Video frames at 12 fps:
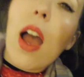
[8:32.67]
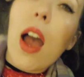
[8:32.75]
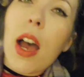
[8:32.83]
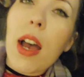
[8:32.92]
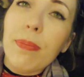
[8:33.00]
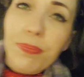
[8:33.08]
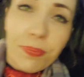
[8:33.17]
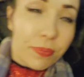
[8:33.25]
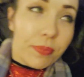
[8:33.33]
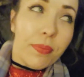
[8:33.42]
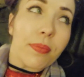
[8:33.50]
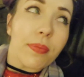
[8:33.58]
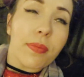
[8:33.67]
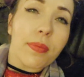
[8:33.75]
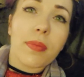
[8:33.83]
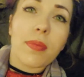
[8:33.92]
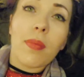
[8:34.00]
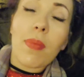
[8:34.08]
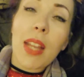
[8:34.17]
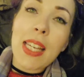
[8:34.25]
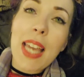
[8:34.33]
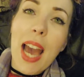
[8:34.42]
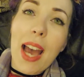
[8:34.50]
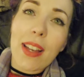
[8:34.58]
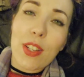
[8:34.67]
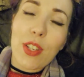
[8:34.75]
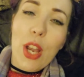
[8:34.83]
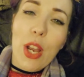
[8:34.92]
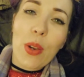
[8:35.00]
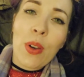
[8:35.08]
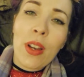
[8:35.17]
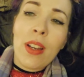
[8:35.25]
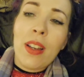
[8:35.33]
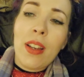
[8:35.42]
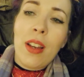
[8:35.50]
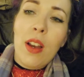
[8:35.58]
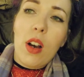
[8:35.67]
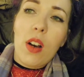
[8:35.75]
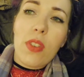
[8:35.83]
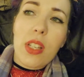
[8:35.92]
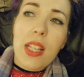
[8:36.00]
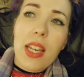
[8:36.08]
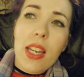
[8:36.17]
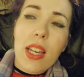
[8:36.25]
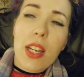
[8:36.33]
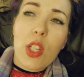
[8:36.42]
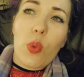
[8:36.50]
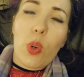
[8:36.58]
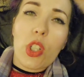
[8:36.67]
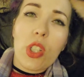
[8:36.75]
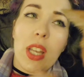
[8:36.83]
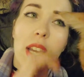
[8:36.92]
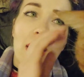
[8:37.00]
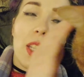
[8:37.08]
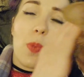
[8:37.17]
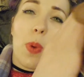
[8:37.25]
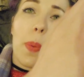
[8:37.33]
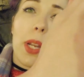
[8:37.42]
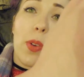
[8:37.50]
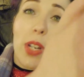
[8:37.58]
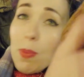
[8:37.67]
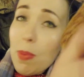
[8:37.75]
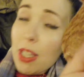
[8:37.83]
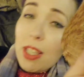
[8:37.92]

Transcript: Um, yeah, so obviously, as you're watching this, it's probably Christmas.